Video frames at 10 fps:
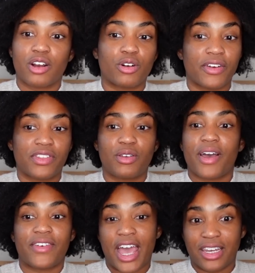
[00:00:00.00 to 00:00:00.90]
or if you
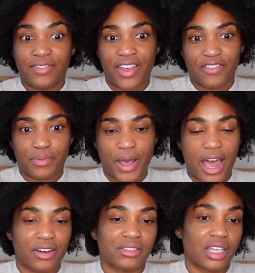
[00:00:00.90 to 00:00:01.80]
have any favorite
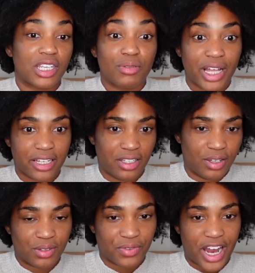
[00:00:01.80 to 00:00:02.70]
patterns that you like to
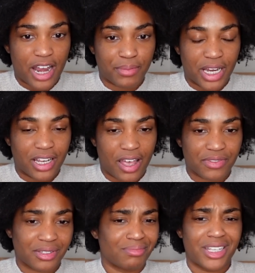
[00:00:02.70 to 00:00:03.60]
use for handmade
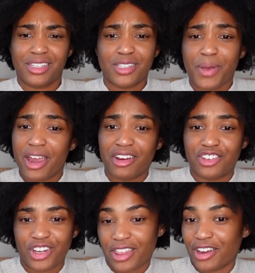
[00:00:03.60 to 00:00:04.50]
gifts. Let's inspire
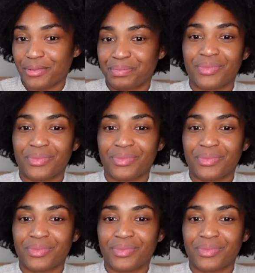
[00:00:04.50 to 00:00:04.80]
each other.